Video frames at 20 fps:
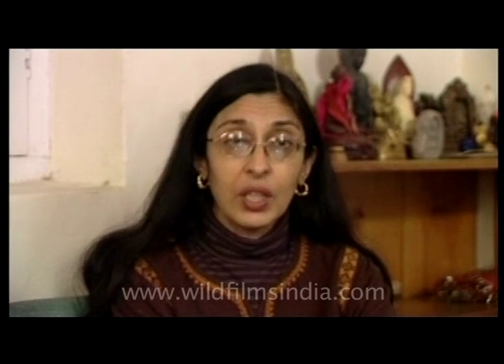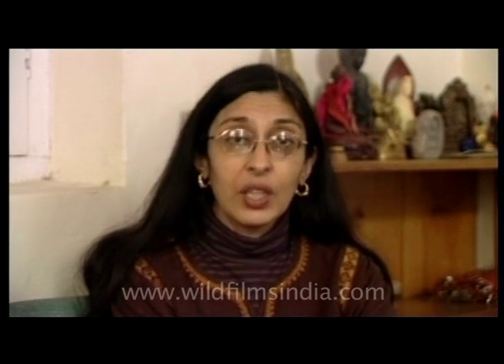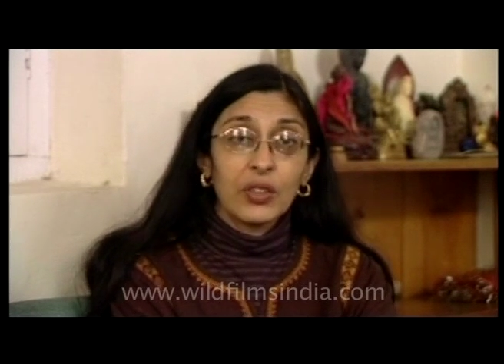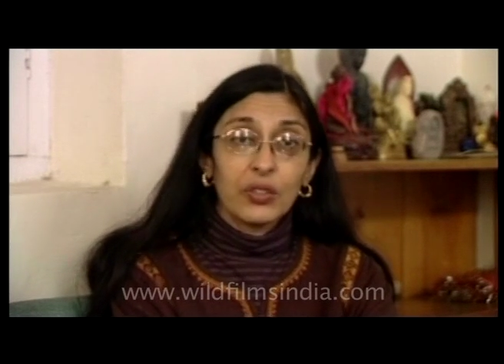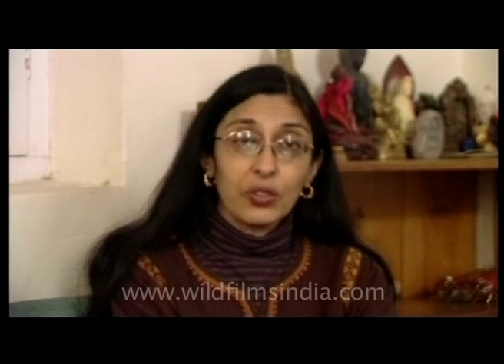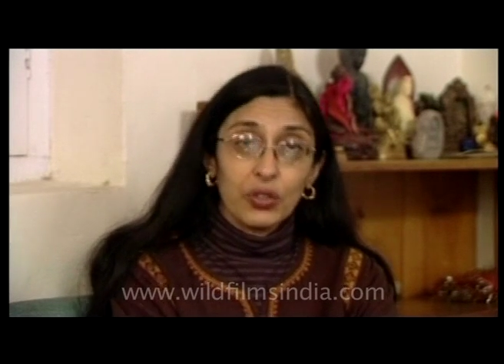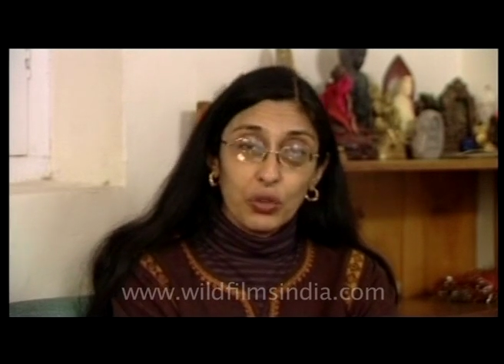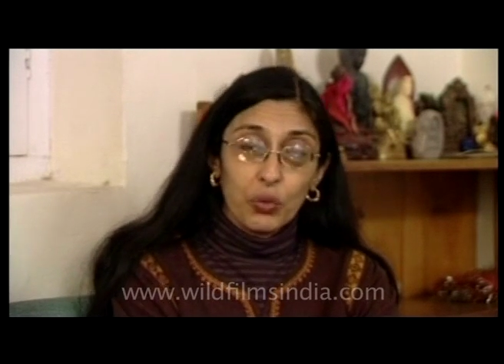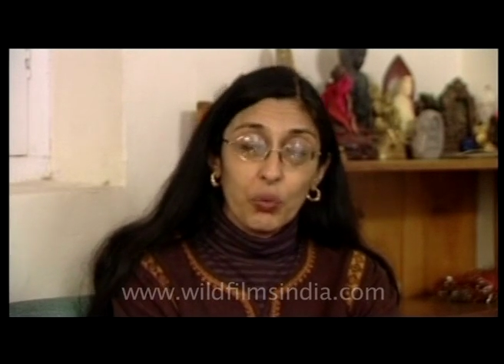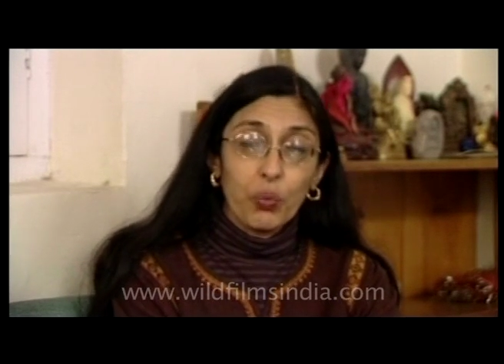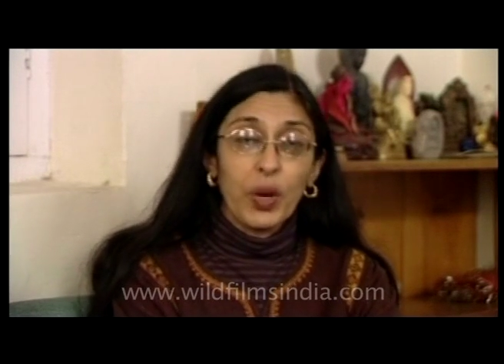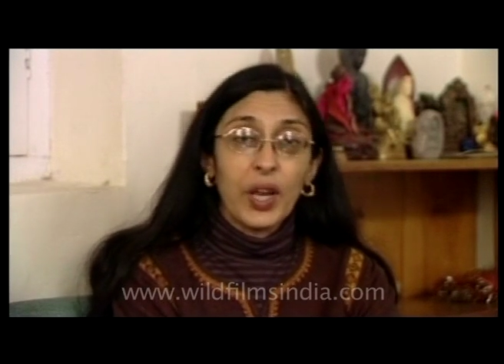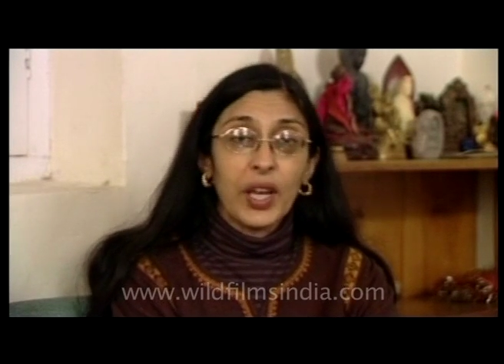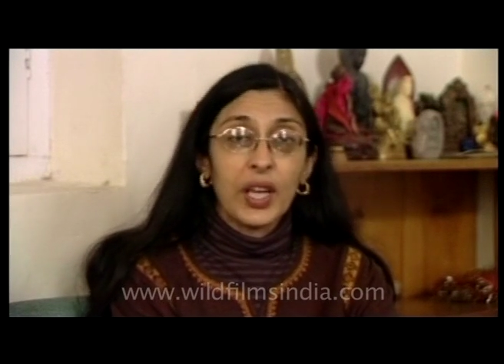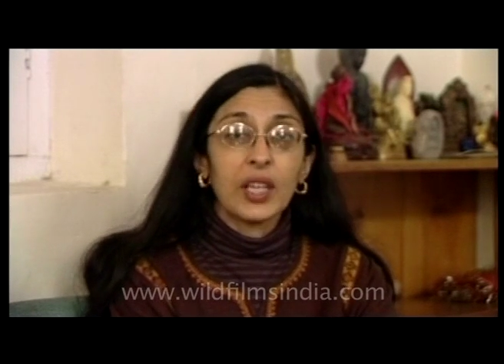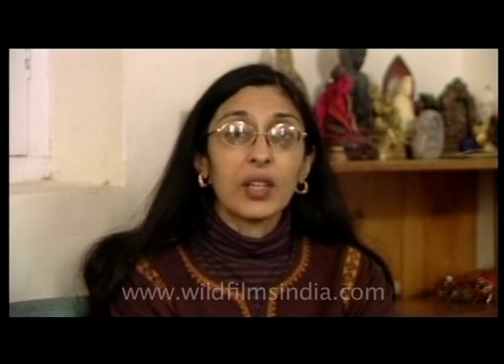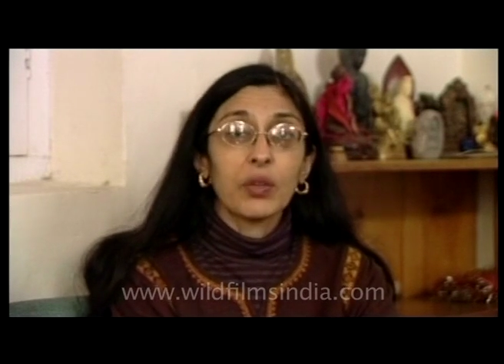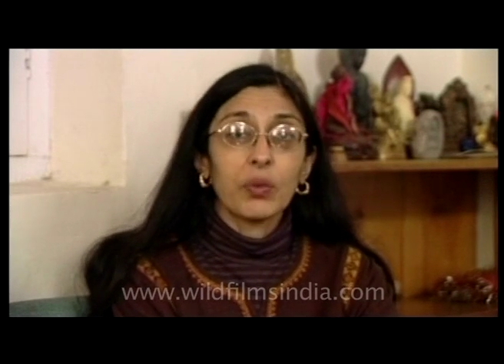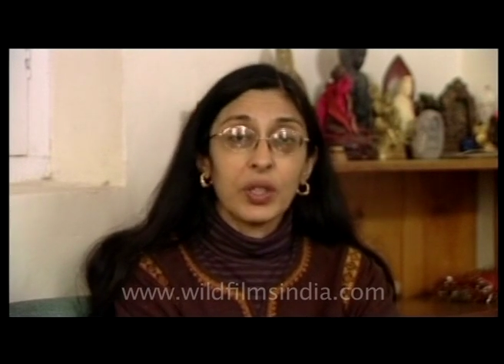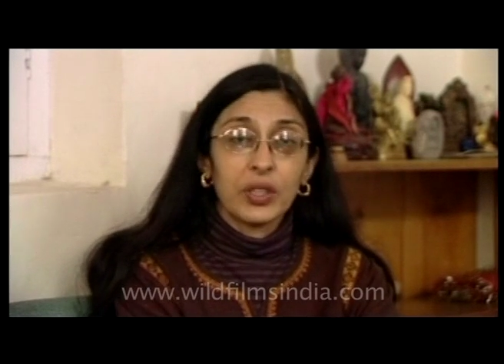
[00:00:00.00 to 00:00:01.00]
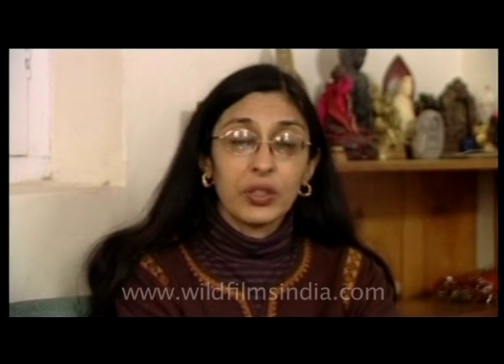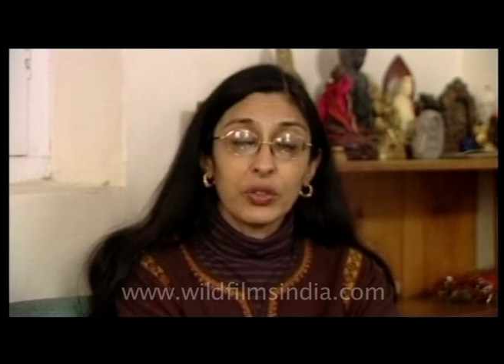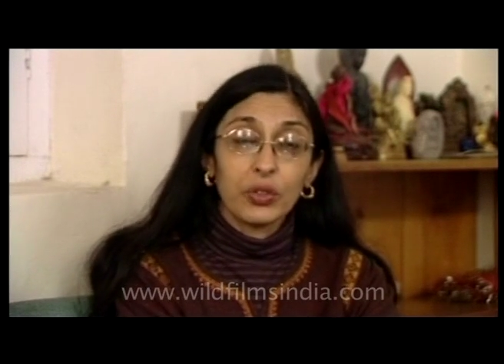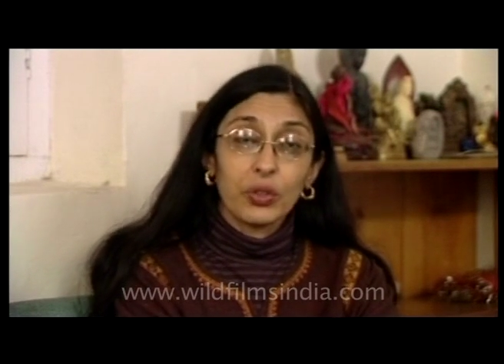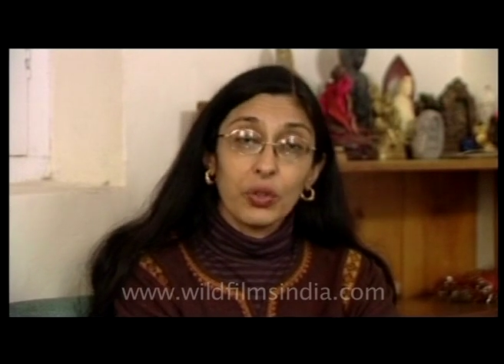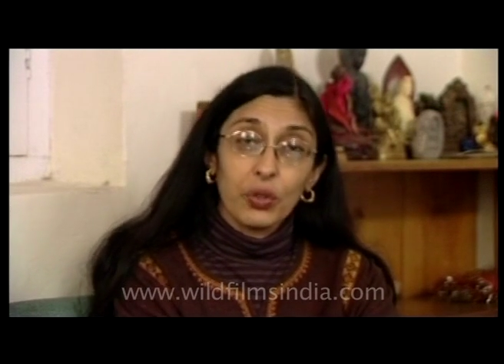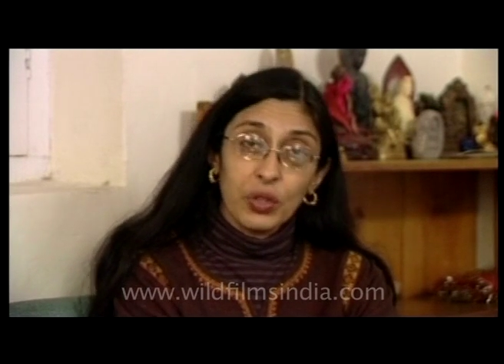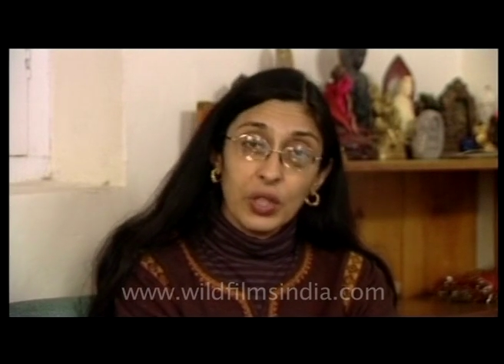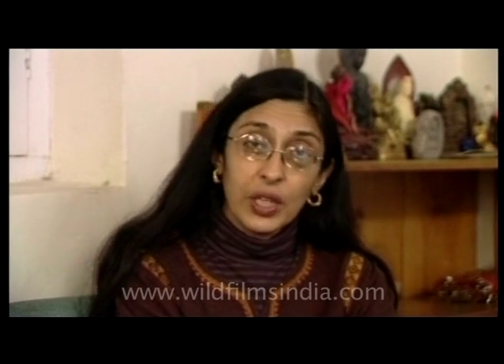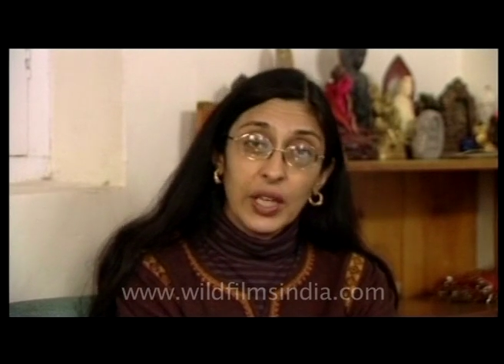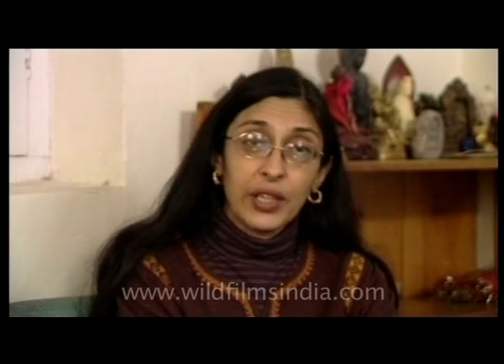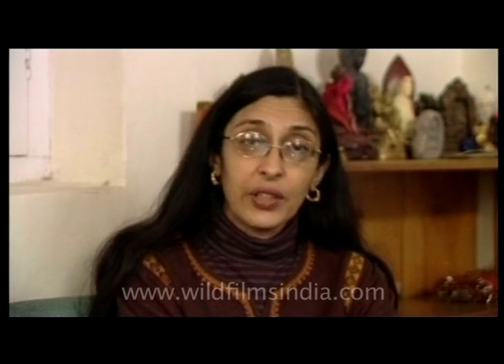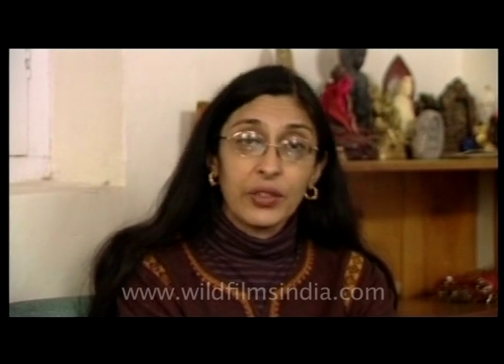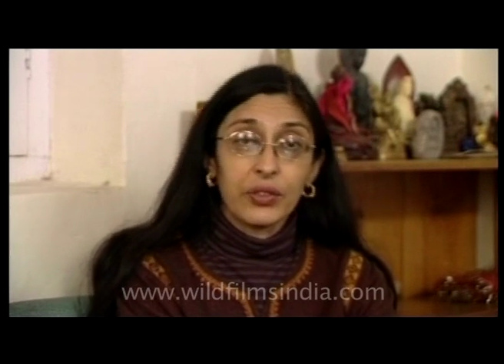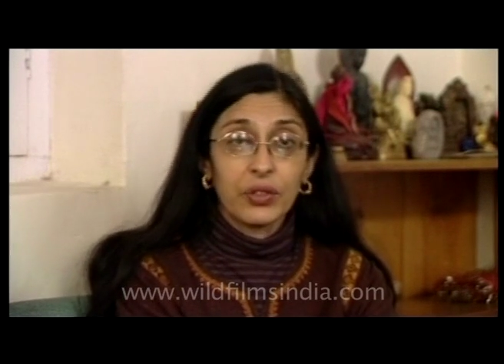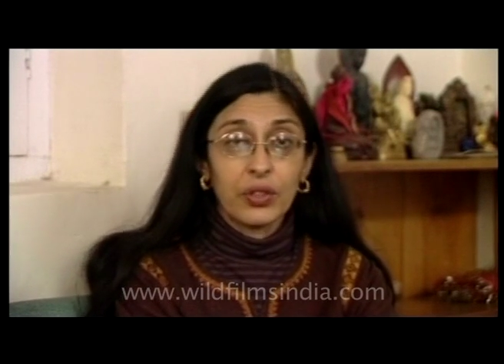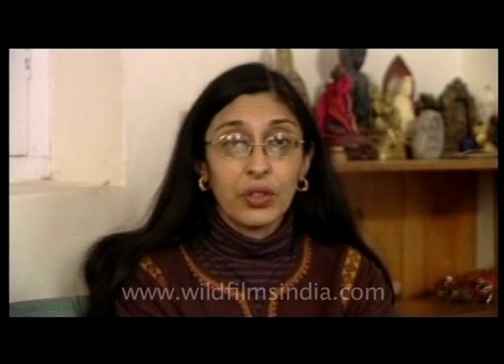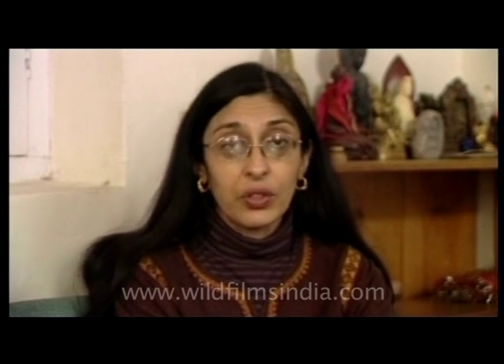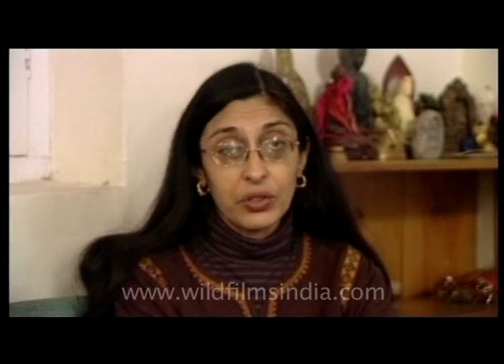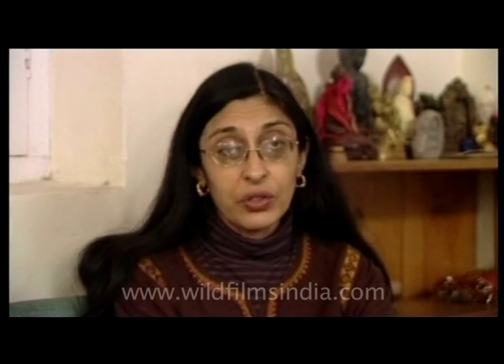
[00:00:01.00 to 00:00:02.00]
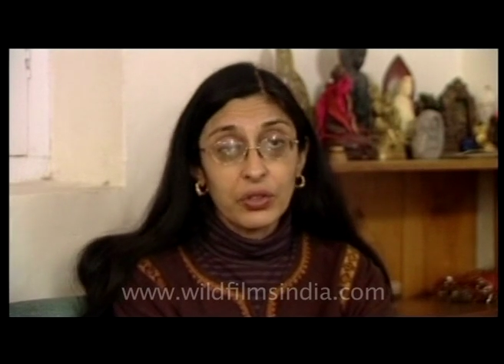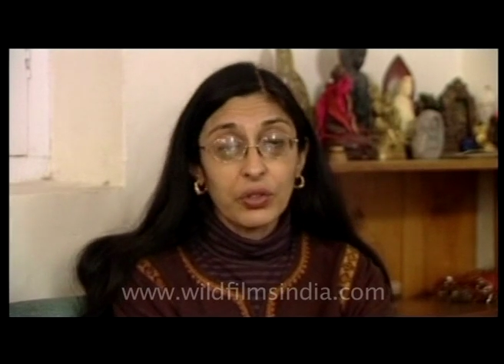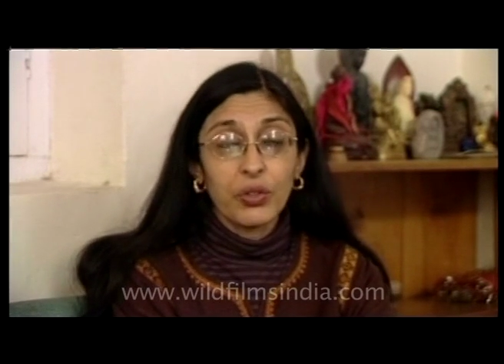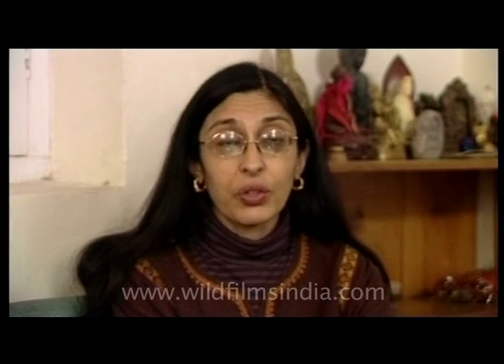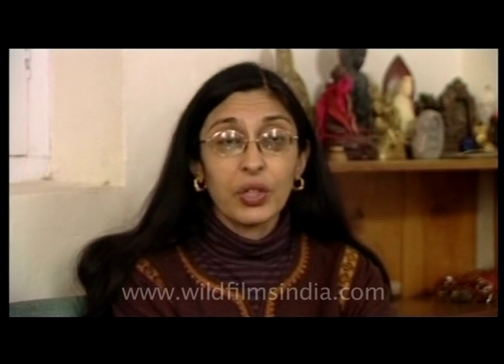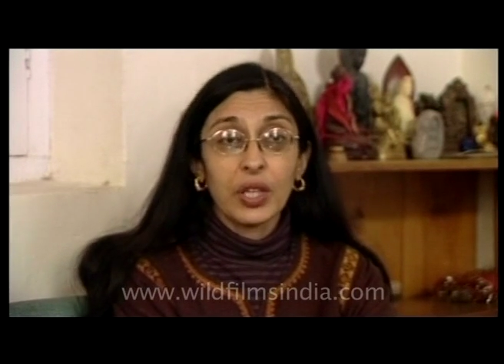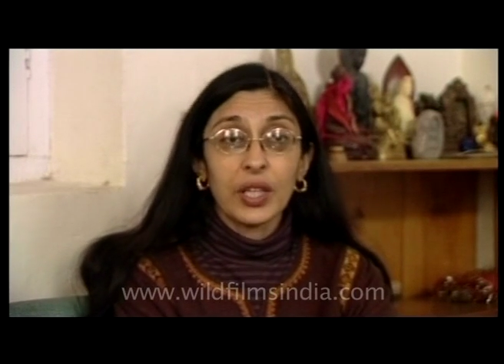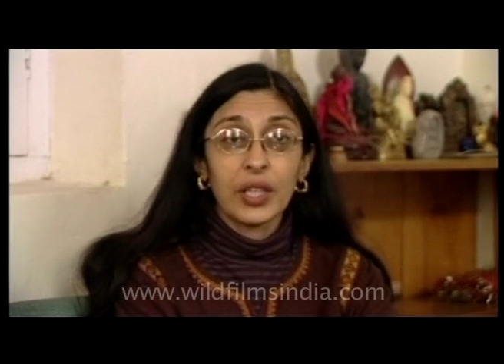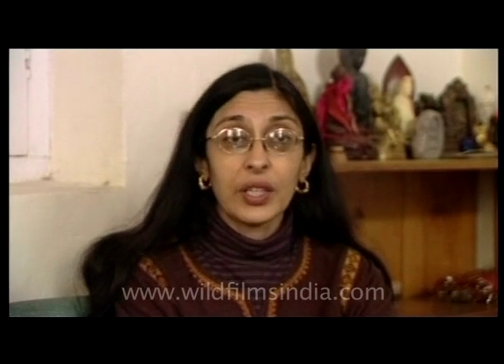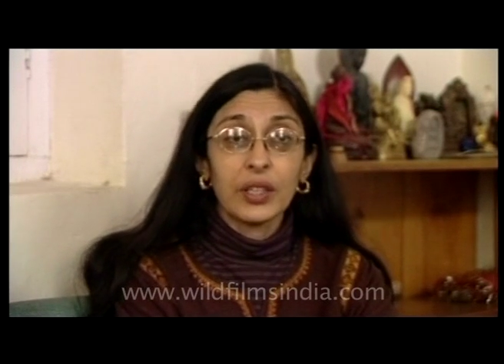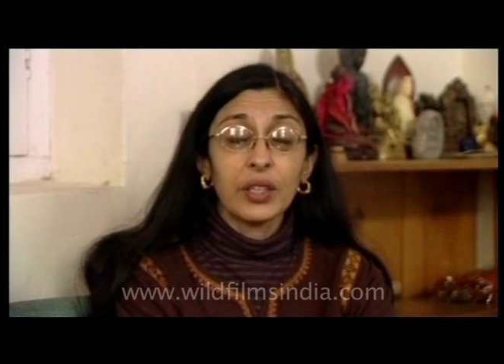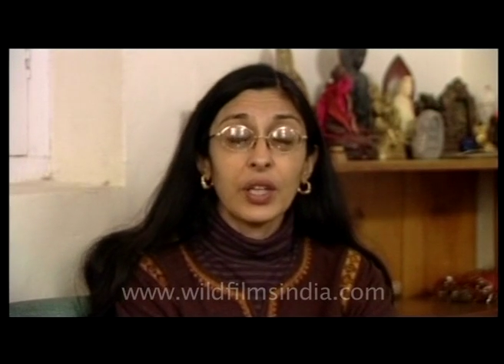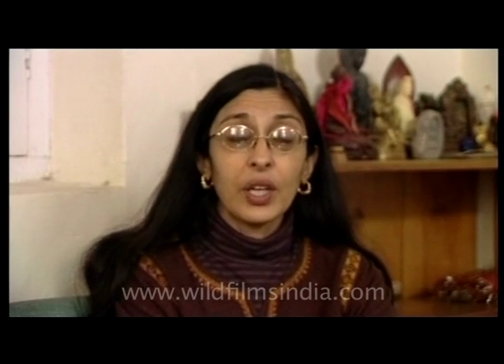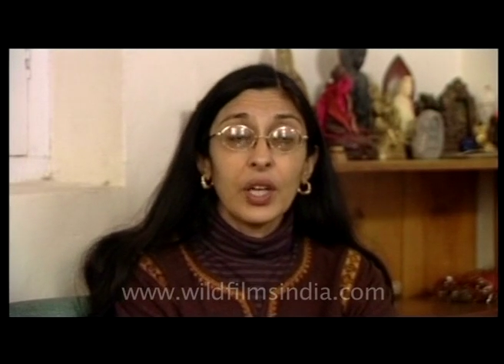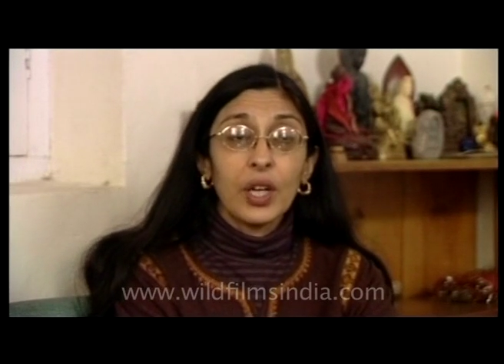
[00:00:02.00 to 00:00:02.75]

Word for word: sort of weighing whether to go ahead or not to go ahead